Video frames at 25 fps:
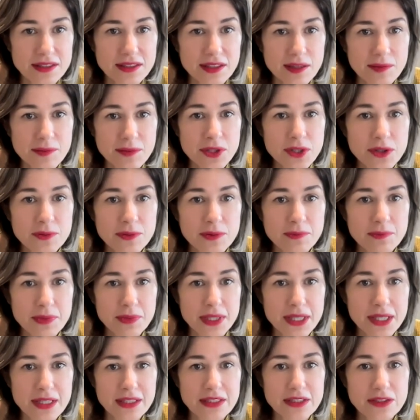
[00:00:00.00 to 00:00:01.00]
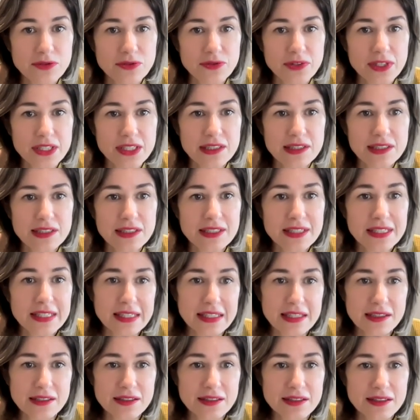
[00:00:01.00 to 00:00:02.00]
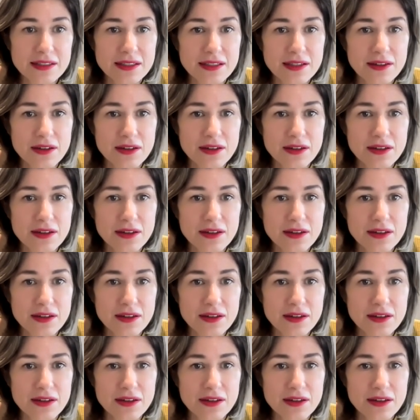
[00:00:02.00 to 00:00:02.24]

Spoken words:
some human beings feel the need,